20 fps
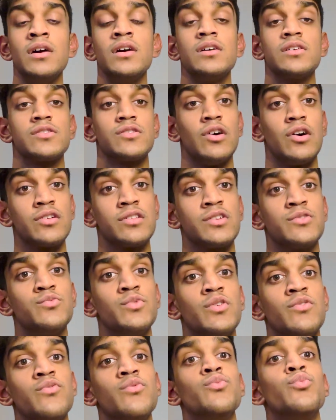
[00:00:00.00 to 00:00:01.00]
Starting
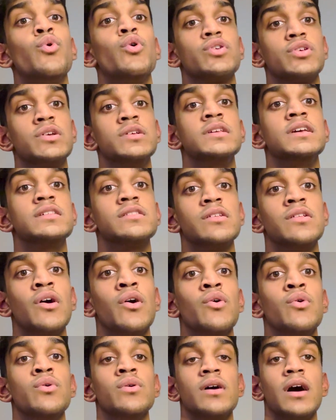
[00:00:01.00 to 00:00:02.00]
with what you need to know